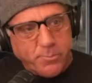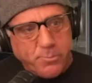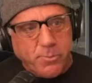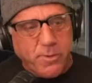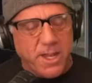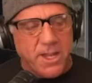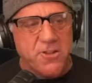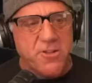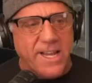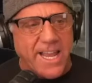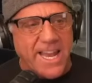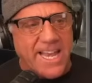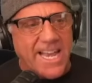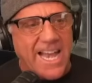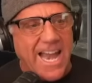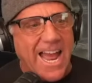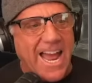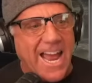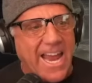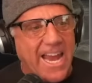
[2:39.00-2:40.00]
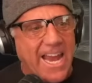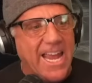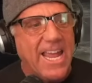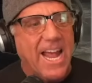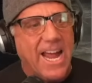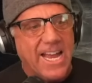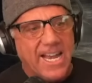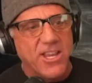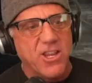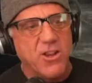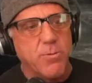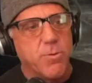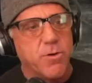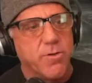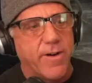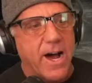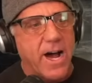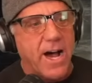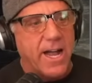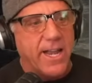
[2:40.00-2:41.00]
you get an A and then you move
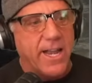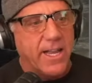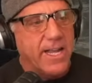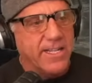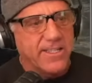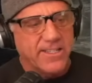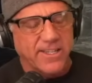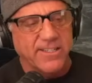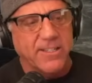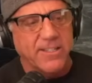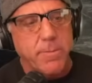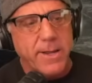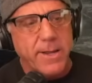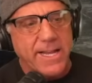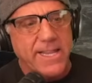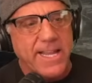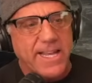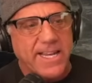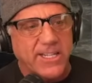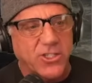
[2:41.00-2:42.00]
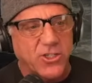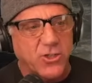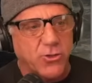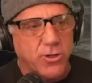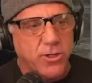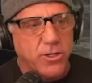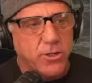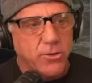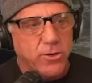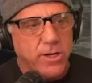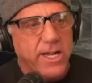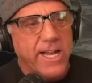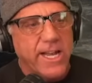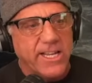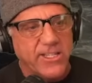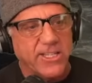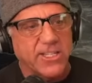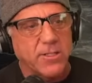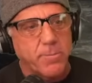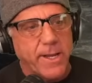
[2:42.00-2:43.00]
on. Doesn't mean that it's true. It
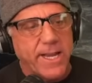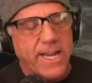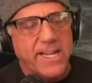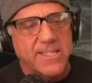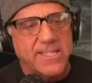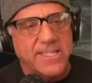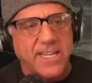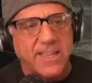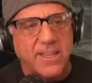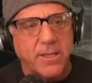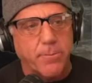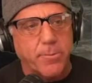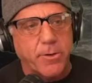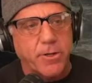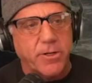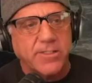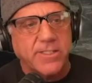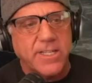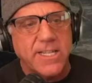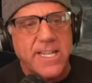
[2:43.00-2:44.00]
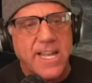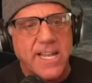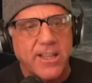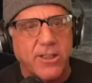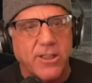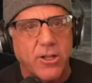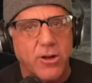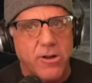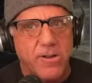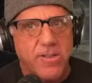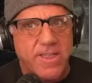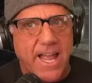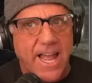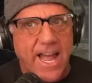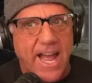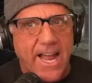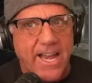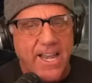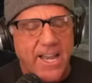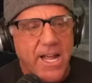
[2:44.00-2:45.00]
just means that the person that learned
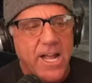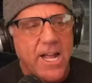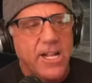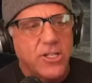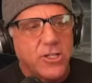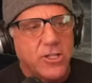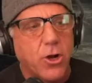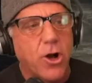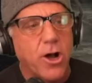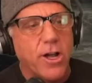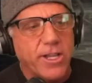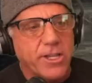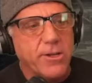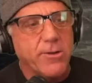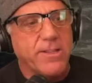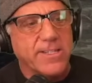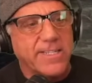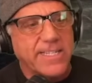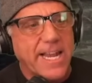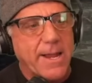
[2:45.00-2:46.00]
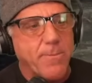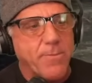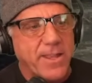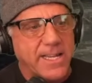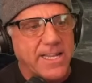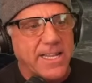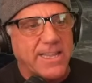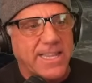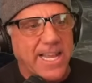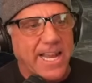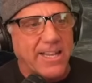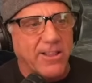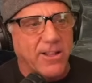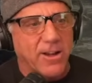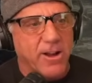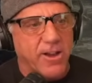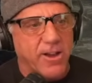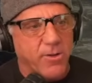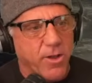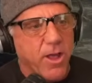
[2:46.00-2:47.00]
that taught you the same thing that they
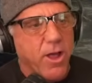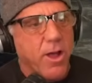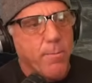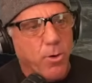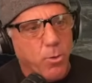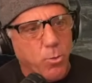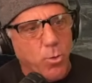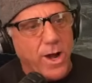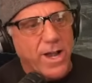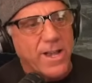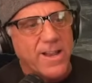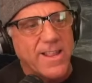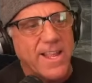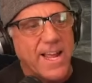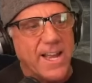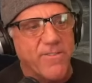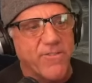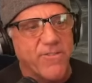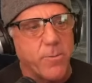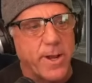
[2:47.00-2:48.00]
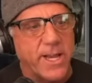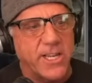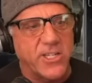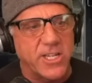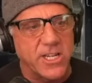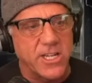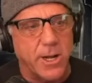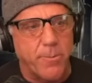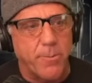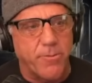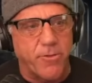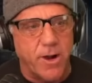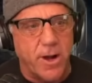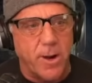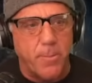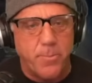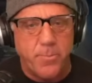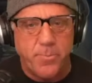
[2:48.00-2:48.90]
learned. But where did that information come from?